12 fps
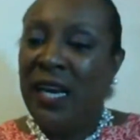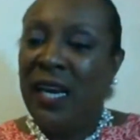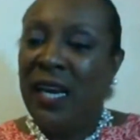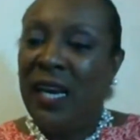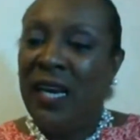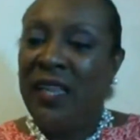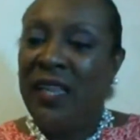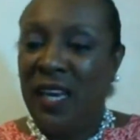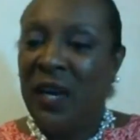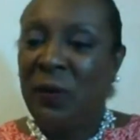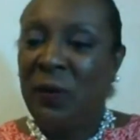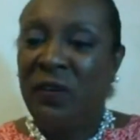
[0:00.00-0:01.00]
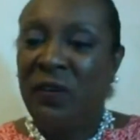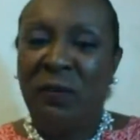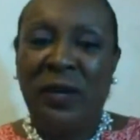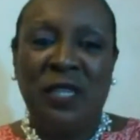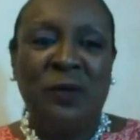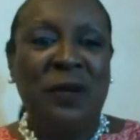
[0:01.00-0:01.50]
I think I went over my
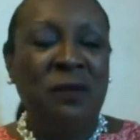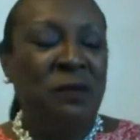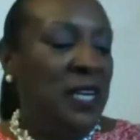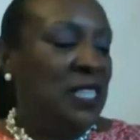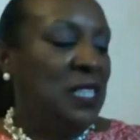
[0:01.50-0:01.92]
12 minutes. But